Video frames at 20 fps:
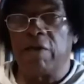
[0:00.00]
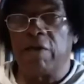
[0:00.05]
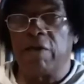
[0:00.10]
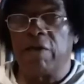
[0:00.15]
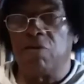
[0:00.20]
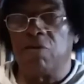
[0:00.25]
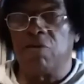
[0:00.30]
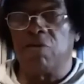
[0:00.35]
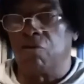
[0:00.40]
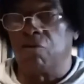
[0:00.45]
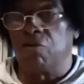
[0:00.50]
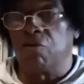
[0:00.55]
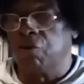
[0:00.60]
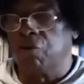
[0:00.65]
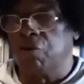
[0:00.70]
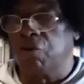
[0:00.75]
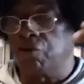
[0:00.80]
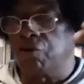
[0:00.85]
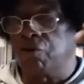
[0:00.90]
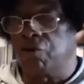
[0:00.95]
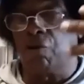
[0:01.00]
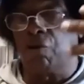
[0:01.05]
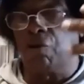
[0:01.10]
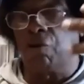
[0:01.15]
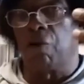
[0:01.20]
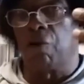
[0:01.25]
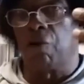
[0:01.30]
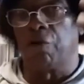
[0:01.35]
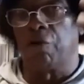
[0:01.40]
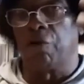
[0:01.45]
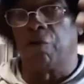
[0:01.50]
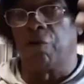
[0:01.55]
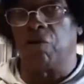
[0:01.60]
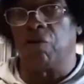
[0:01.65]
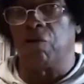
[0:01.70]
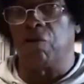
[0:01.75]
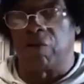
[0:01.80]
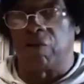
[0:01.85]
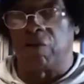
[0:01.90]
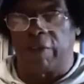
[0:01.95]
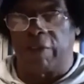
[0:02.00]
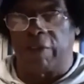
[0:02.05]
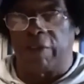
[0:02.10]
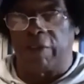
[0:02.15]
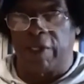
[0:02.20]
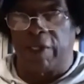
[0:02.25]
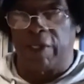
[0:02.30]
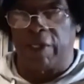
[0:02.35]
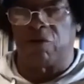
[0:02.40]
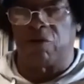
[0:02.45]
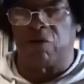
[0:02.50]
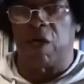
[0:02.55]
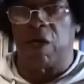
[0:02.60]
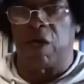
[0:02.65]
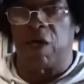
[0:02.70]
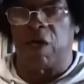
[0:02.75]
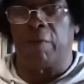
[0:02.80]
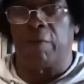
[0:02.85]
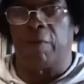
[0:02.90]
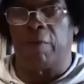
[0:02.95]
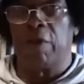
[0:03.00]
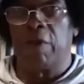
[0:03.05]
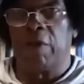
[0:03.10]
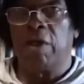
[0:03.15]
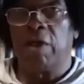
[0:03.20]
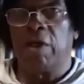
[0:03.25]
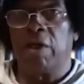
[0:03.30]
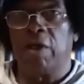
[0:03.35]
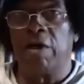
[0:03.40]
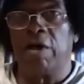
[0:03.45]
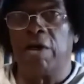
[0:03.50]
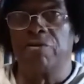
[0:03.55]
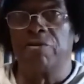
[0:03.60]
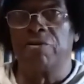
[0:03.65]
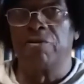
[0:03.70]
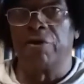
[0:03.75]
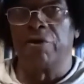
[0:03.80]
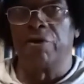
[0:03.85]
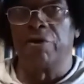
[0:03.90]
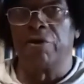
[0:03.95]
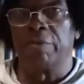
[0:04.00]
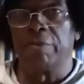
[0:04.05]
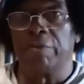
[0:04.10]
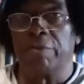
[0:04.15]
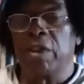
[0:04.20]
Is used or which is delegated to them under